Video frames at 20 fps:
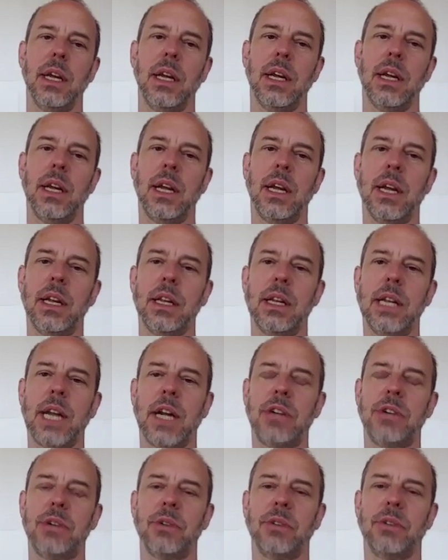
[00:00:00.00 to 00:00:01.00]
and an
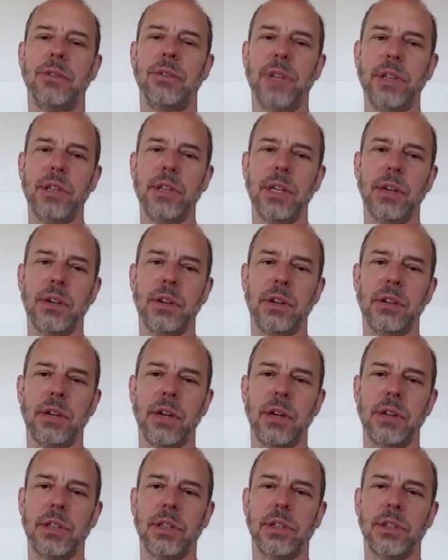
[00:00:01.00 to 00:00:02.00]
actual
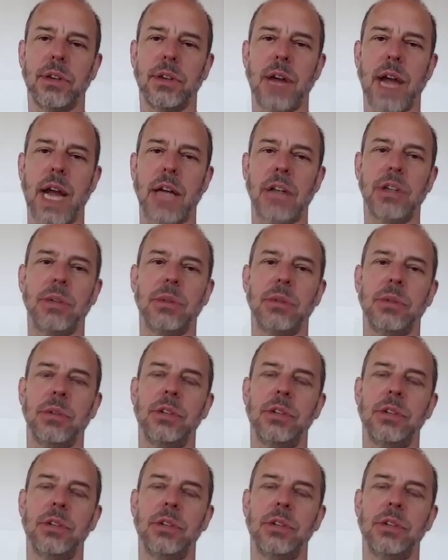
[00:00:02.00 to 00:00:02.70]
physioneurosis or actual